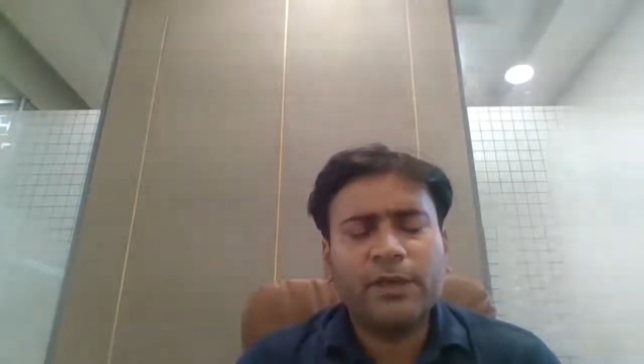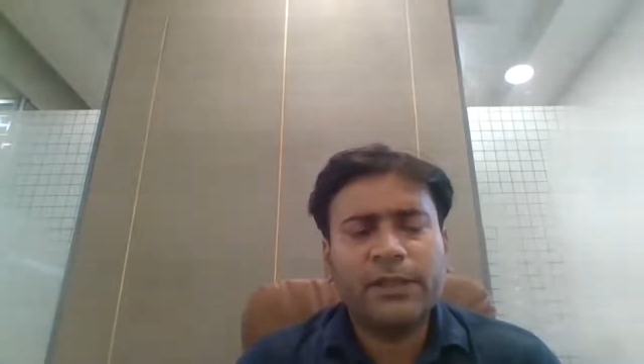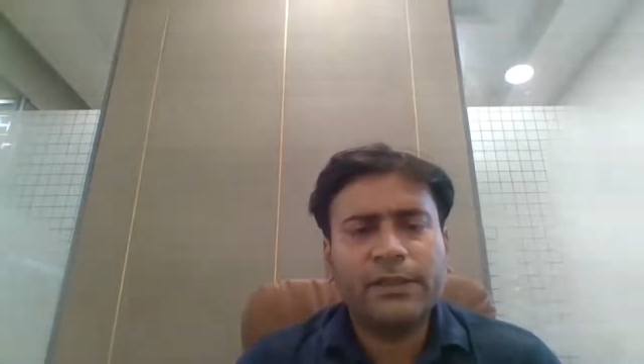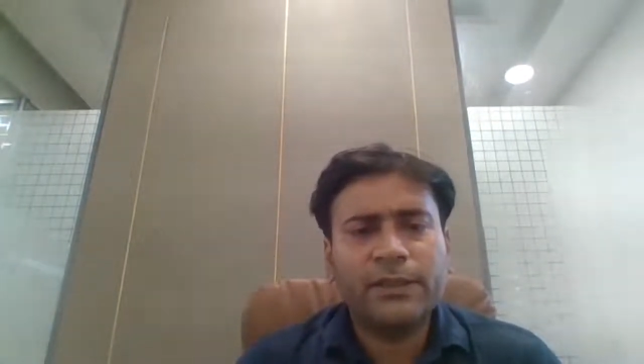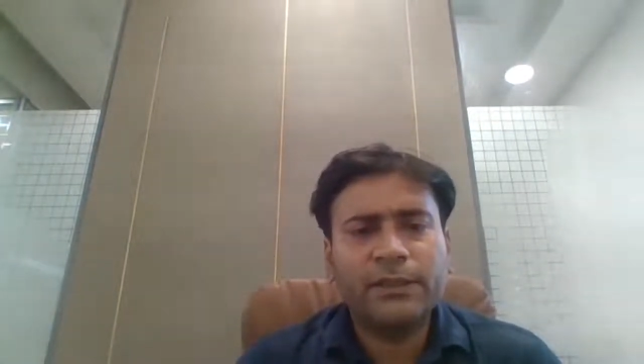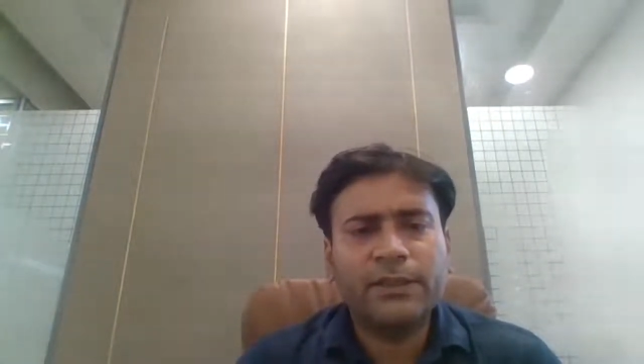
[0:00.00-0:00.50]

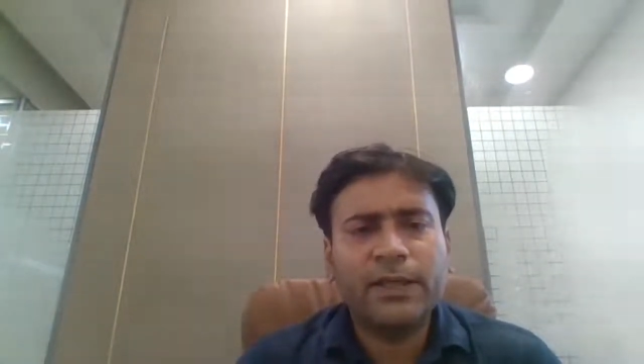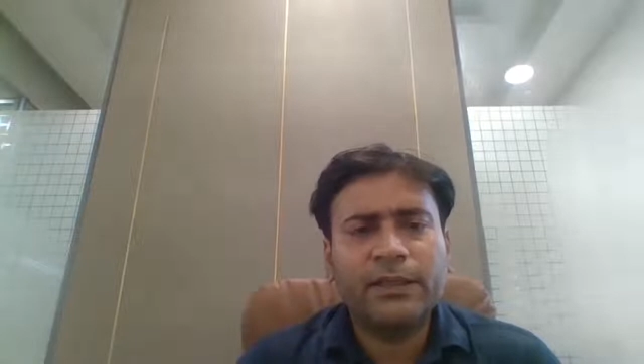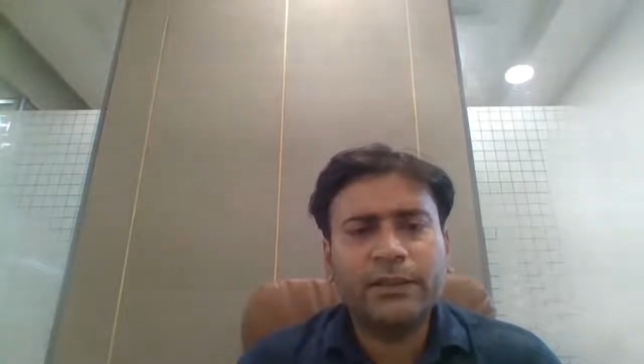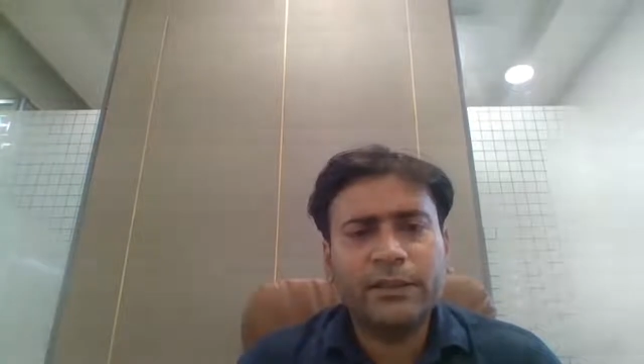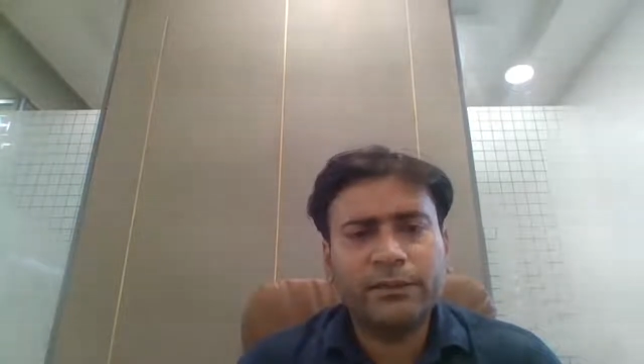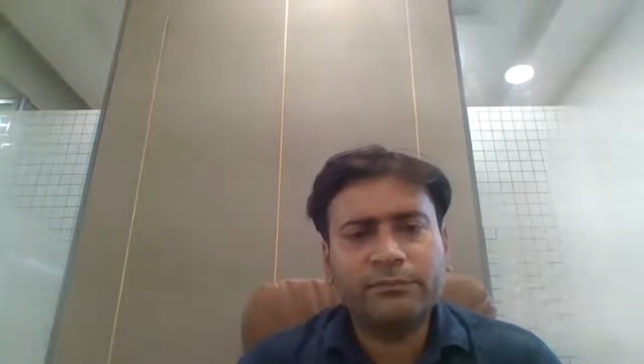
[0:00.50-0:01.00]
said that
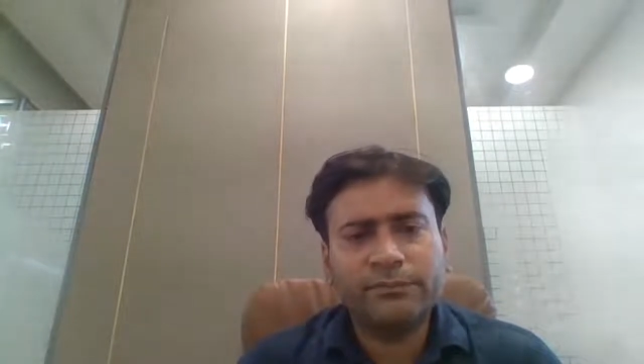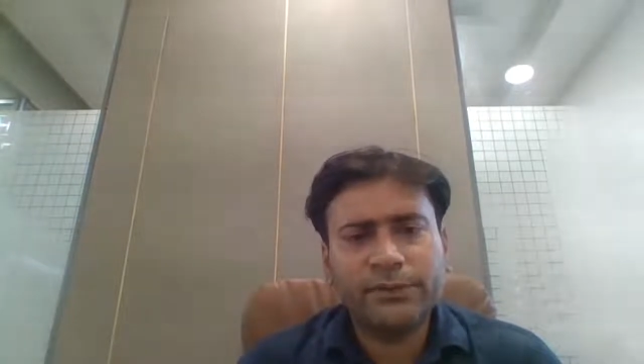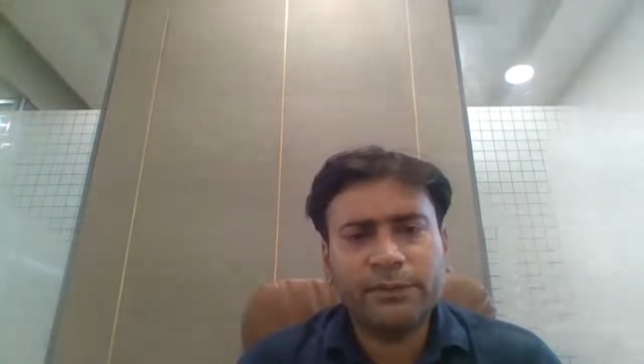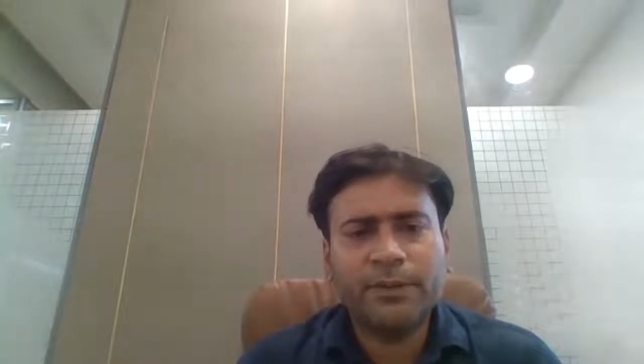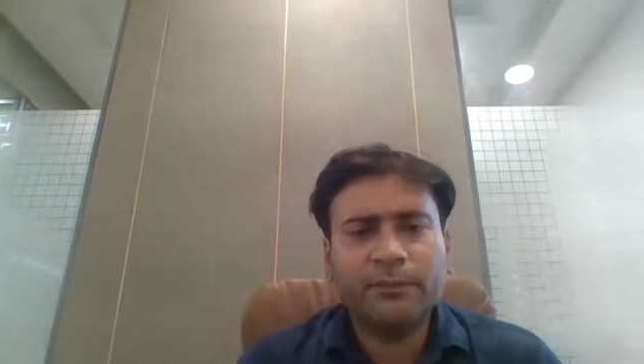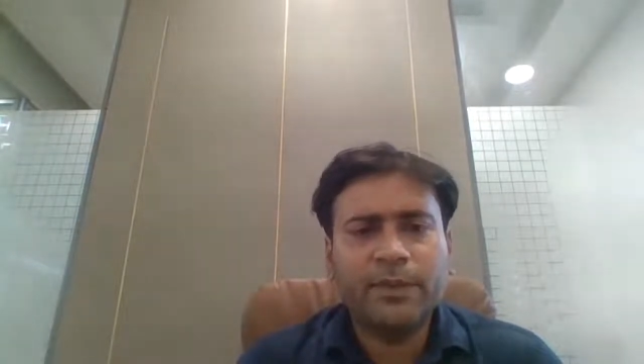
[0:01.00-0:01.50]
the
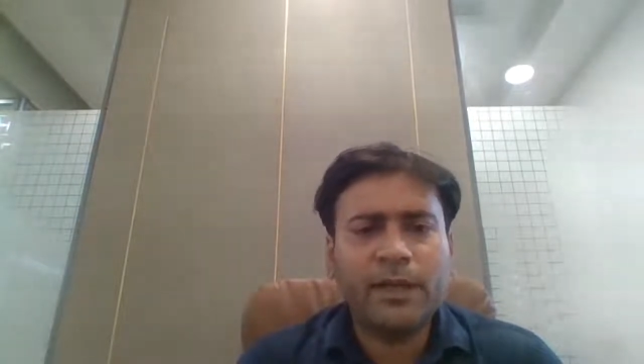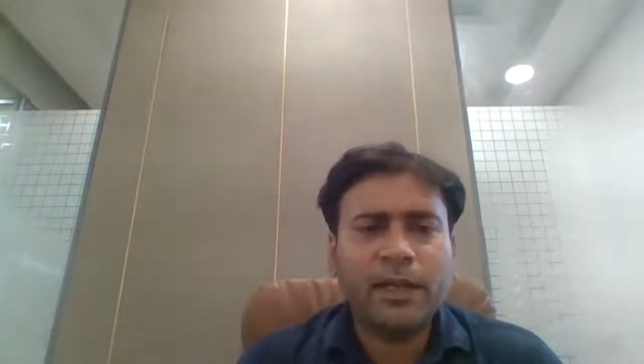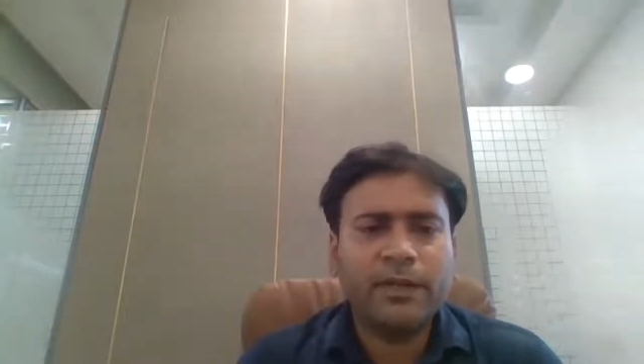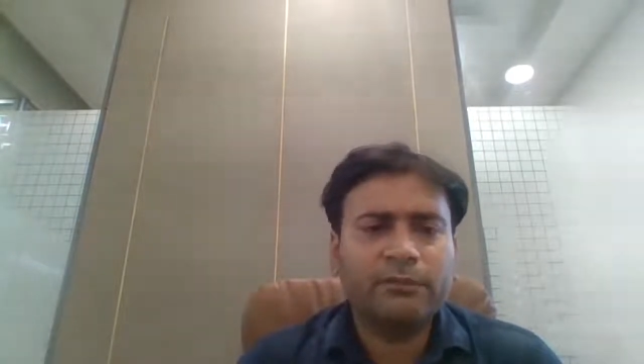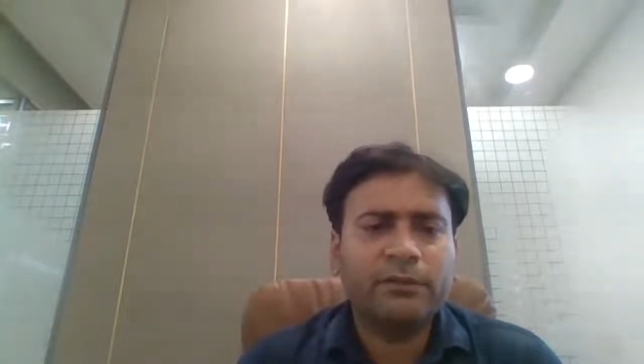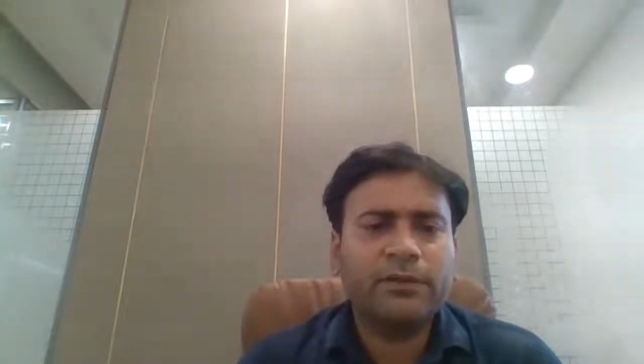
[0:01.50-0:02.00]
September hike
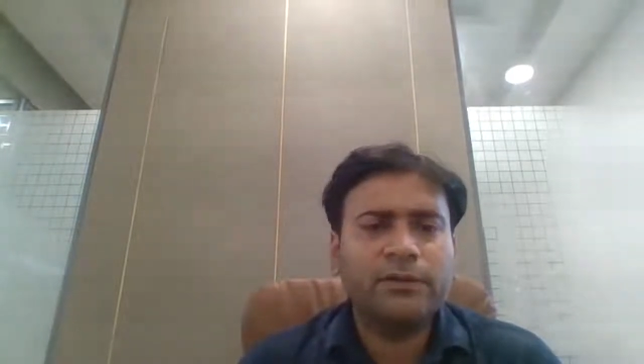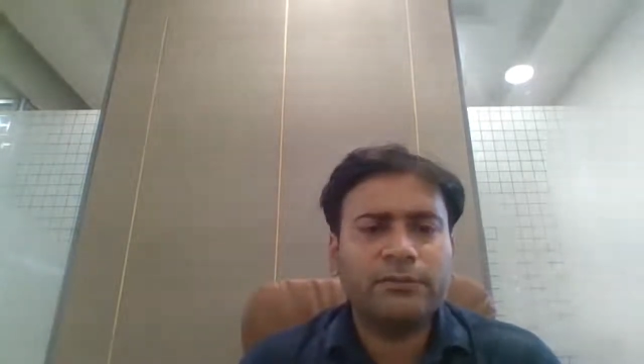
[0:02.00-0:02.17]
will